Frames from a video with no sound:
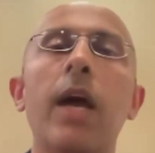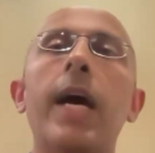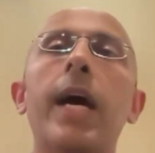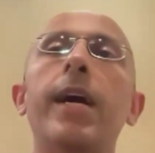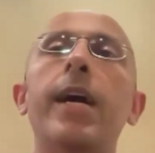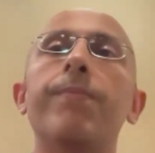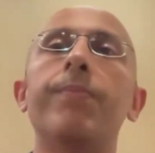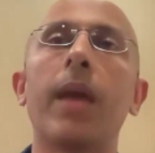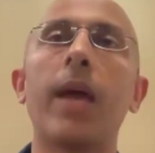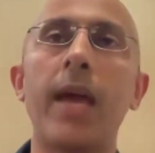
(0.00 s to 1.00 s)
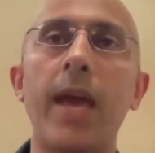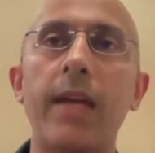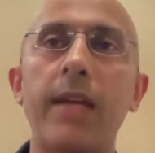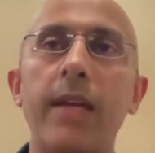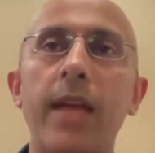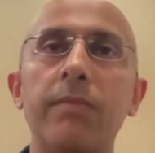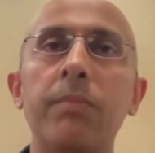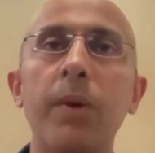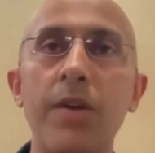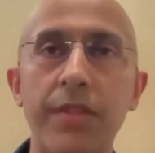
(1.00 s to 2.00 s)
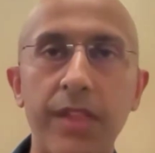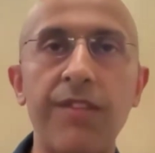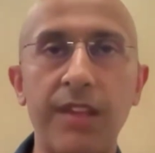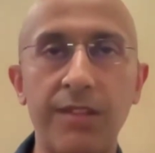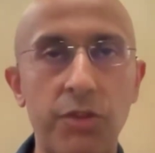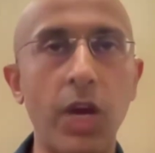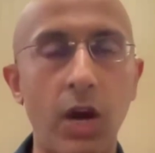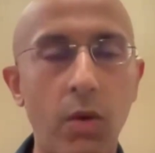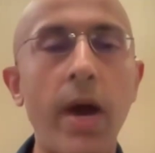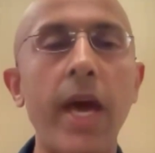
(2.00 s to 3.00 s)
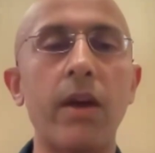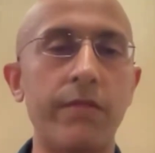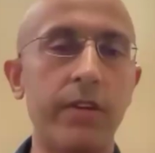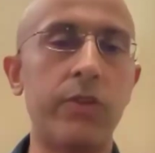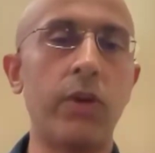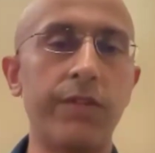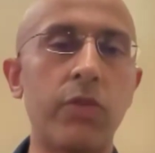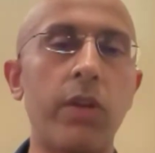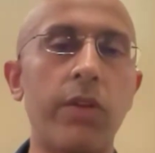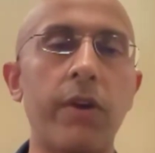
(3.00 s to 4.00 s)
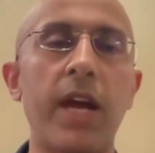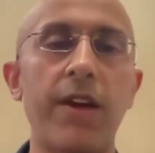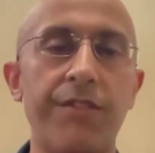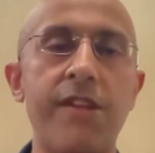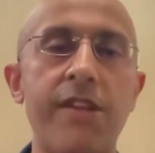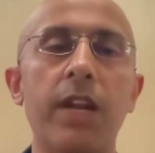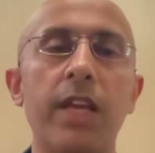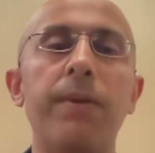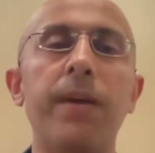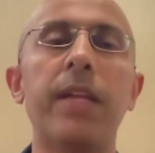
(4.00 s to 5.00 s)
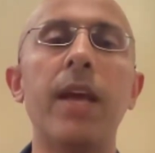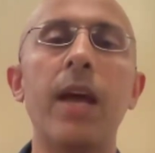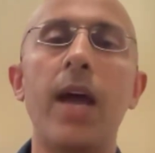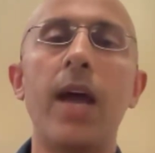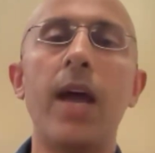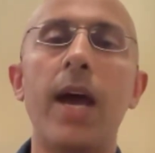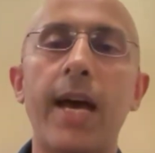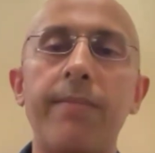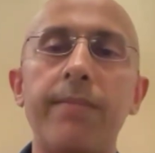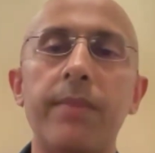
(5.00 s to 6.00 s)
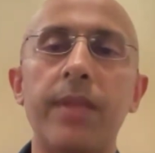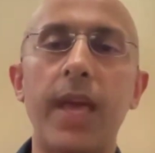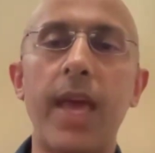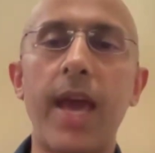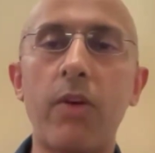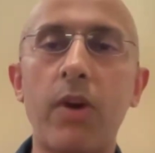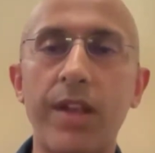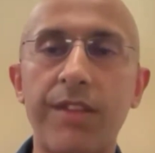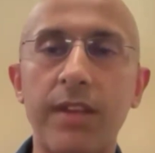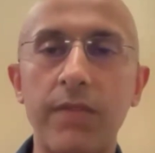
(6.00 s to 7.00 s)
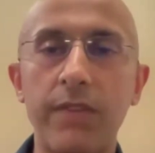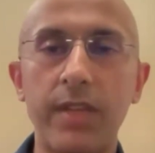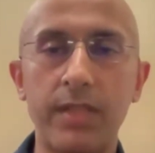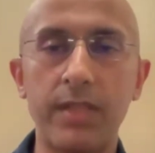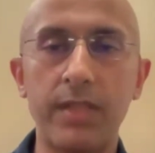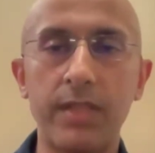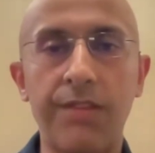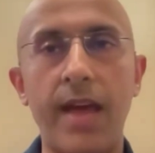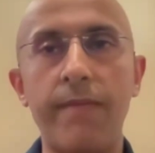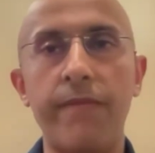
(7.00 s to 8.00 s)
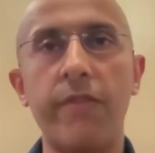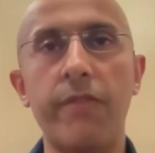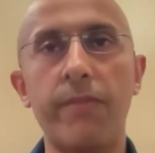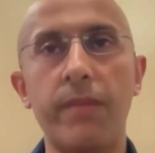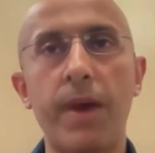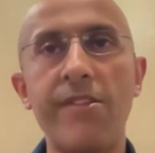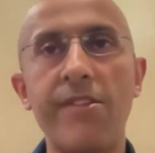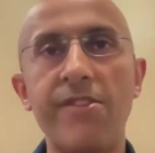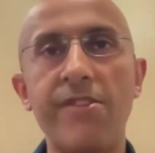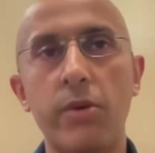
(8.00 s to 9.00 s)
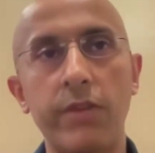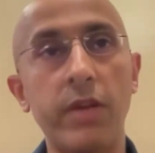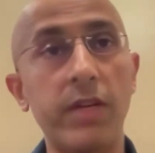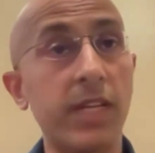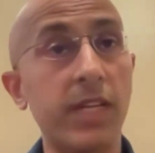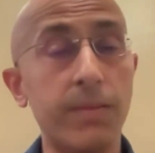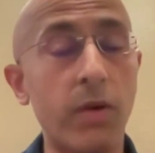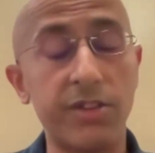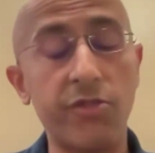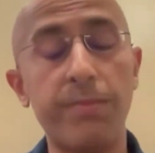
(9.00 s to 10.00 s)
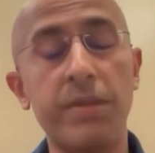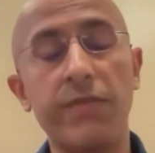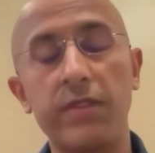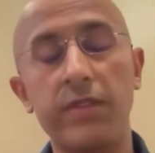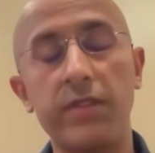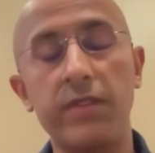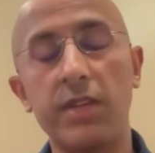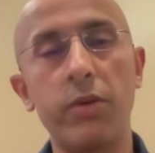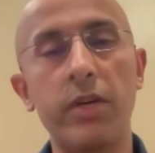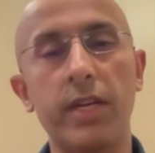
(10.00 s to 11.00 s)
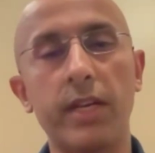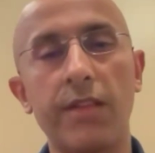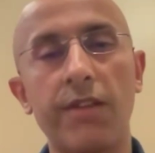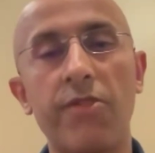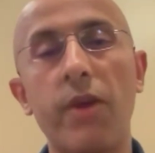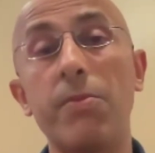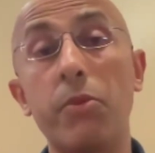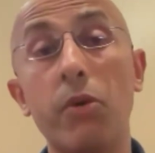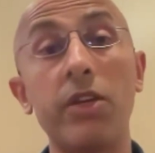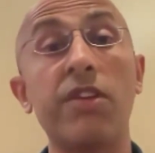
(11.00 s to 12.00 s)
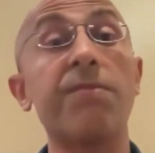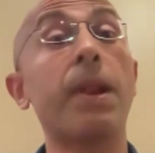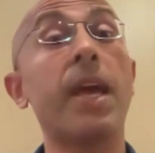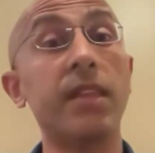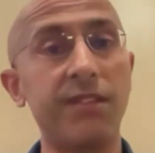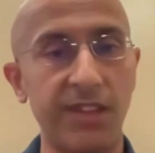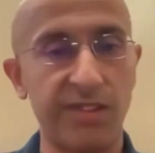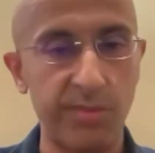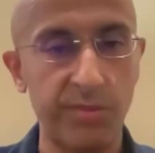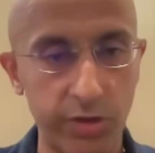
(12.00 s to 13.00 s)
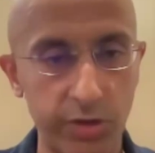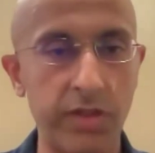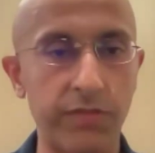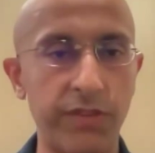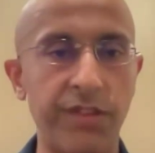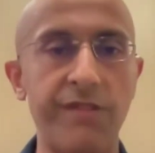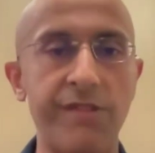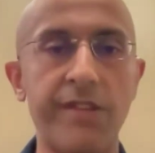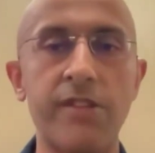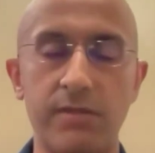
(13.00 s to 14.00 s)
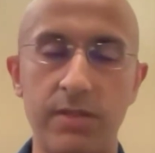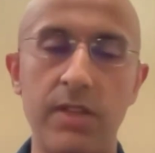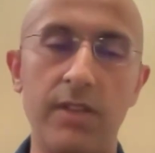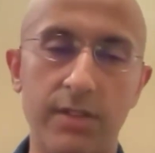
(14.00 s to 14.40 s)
And both of these things do go away over 12 to 24 hours generally, but that they are quite significant things from the patient point of view and can be quite disruptive in terms of work. And so it's really important to explain these things before you do the first injection.